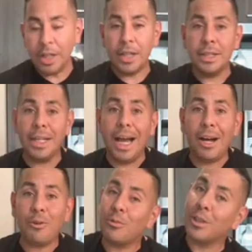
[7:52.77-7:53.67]

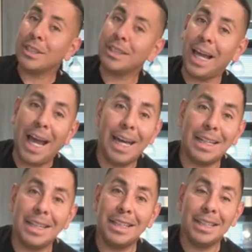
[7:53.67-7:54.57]
Now we're just
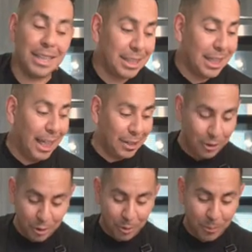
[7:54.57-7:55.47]
adding the
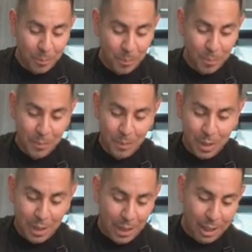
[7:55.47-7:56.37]
cilantro
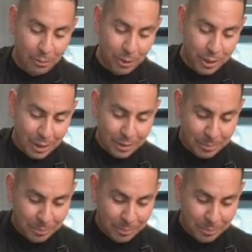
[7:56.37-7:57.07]
and we're done.